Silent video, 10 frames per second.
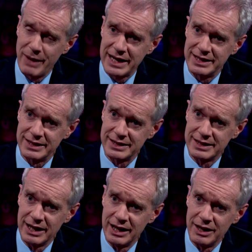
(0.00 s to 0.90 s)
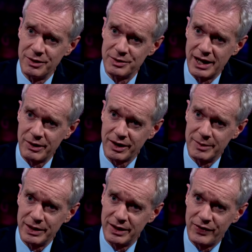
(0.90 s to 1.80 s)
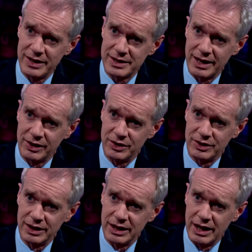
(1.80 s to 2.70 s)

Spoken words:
Mattis, who's now going to be Defense Secretary.